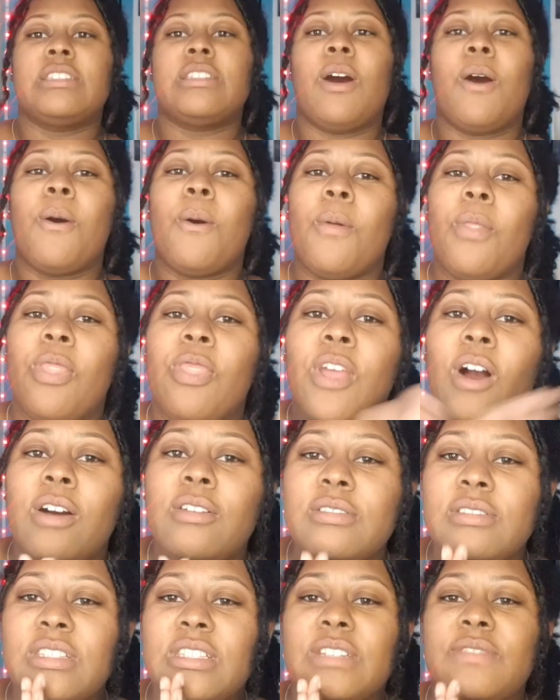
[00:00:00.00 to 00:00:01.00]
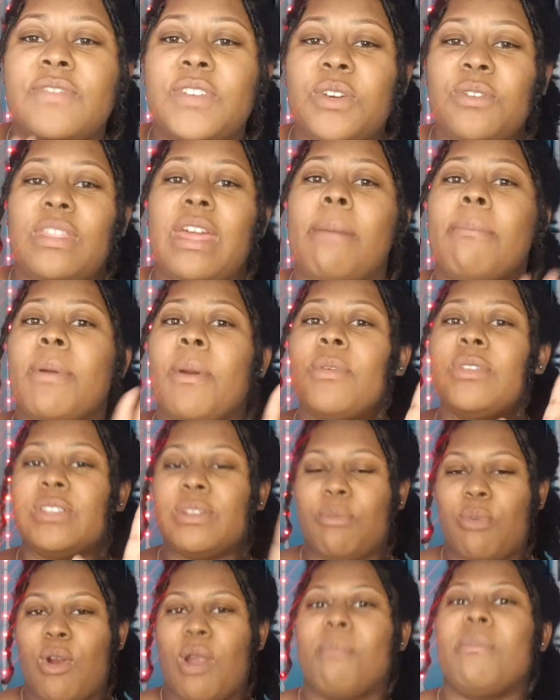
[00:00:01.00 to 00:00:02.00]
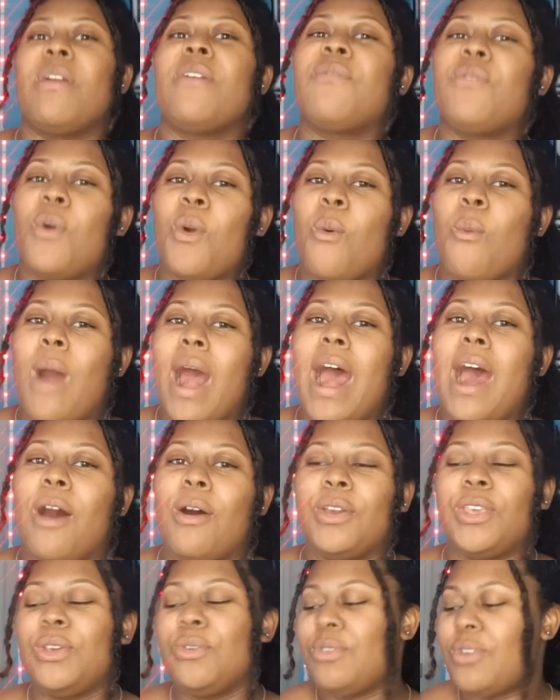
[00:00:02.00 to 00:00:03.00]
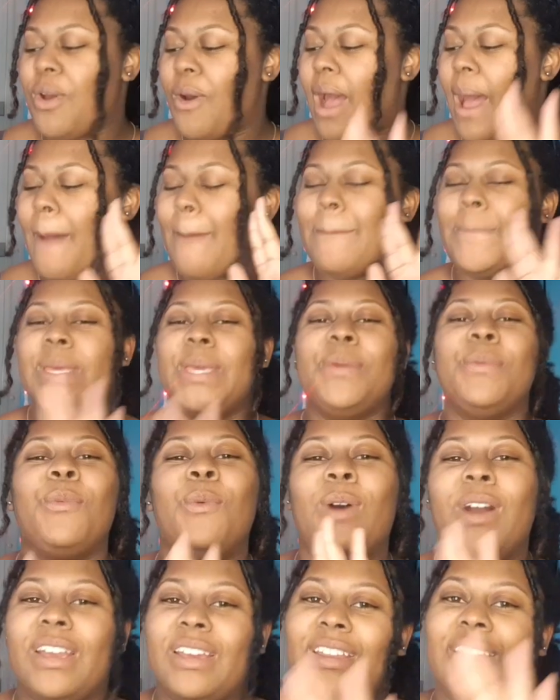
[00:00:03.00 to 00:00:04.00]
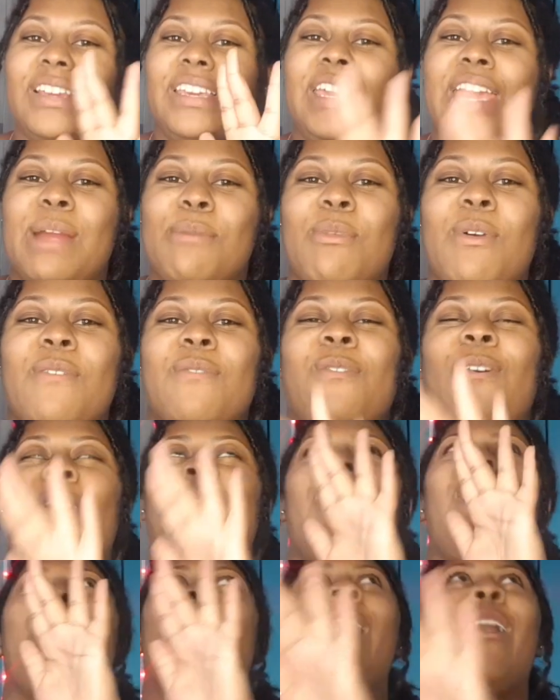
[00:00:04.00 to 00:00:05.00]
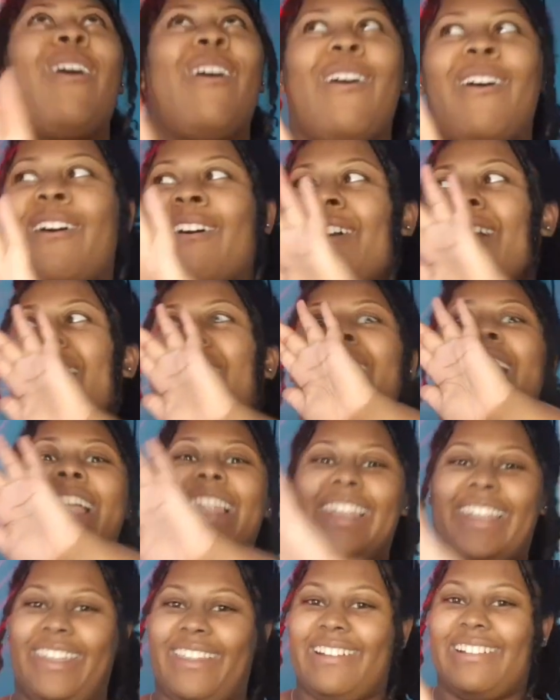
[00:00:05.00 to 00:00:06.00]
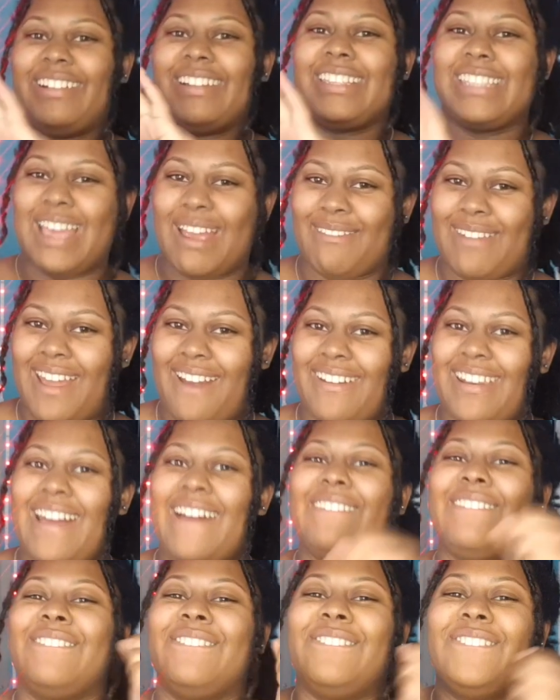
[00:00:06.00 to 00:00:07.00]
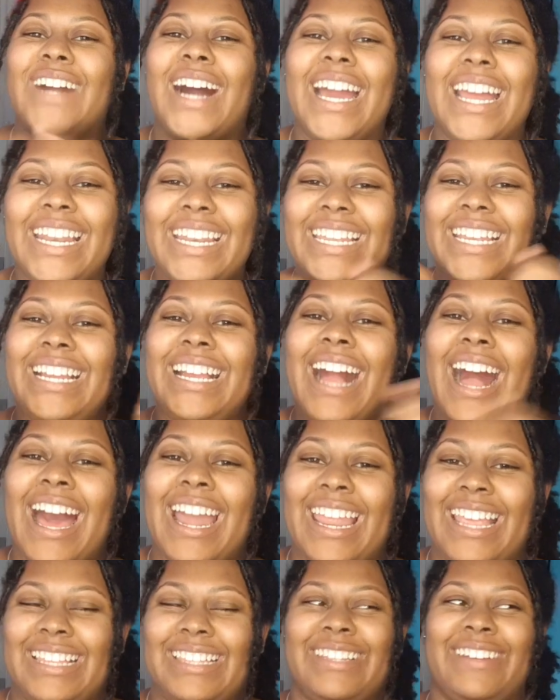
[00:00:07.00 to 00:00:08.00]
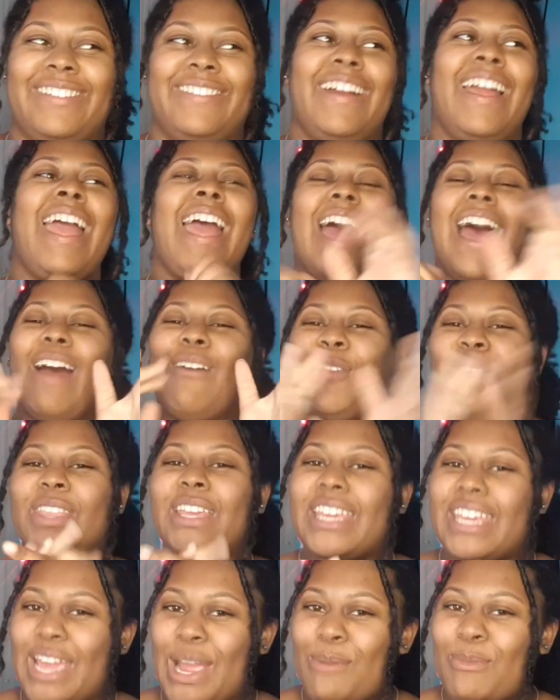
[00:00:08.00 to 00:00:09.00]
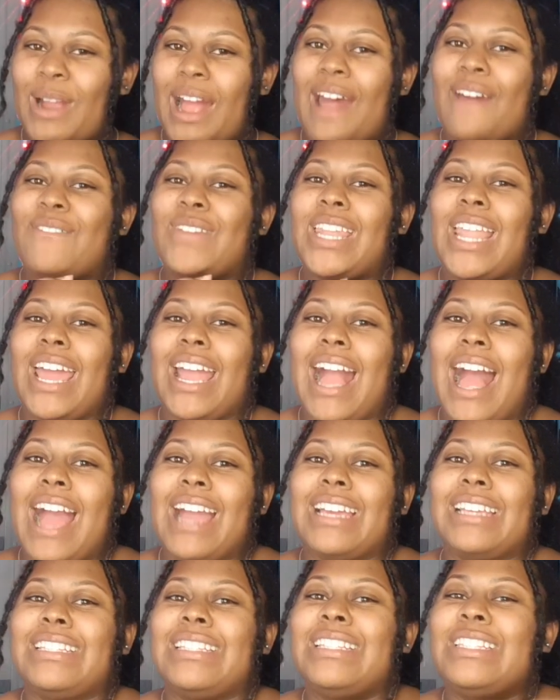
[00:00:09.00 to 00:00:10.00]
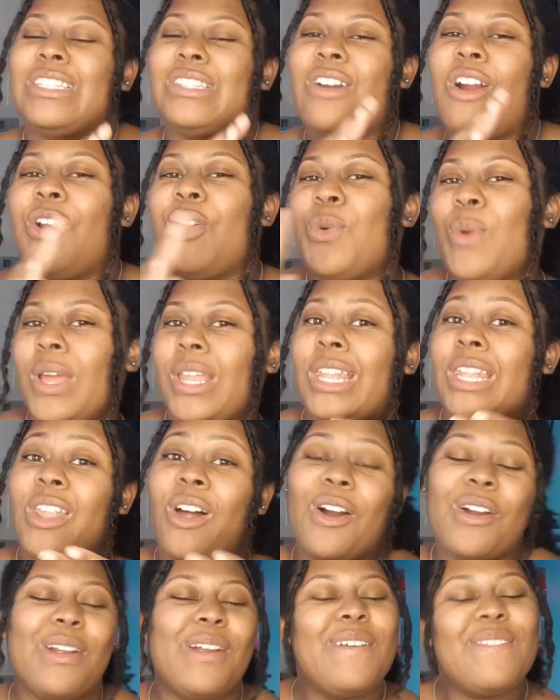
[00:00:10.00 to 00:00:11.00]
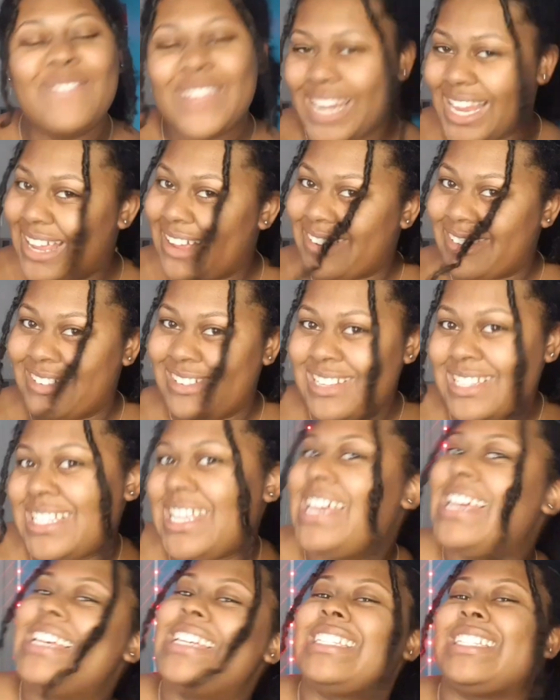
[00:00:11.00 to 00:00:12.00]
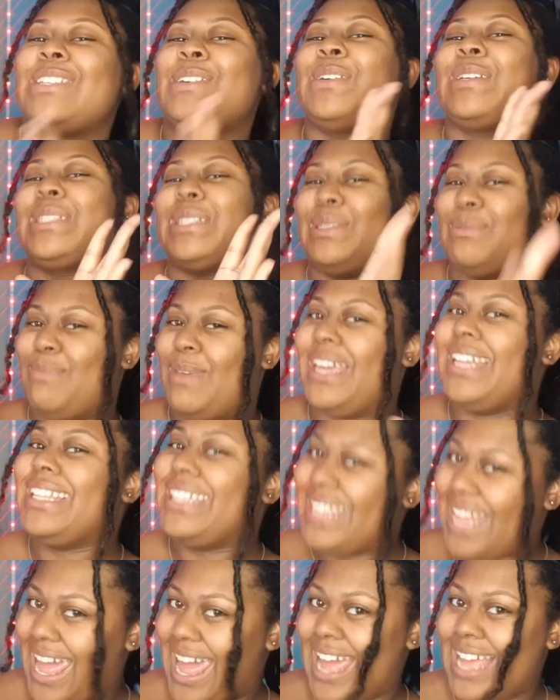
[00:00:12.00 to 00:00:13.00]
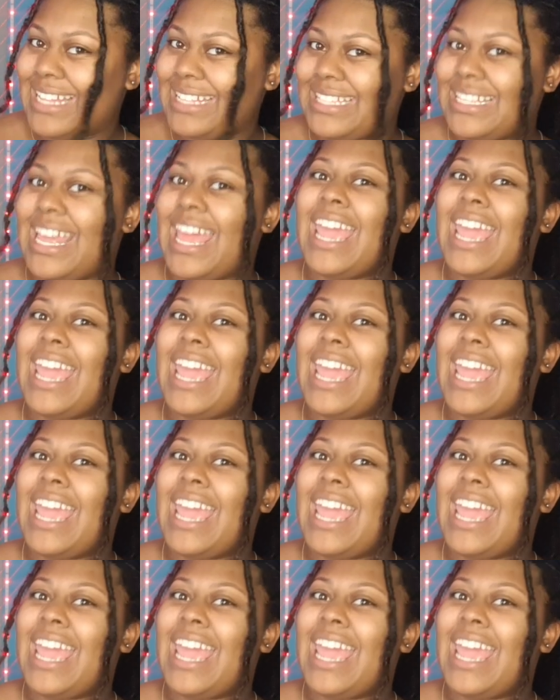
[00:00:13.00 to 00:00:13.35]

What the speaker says: So those of you that have been supporting me for a while, you know I've been wanting a camera for a long, long time now. And I finally got it. So with the camera, I feel like I can start doing longer videos. So expect that.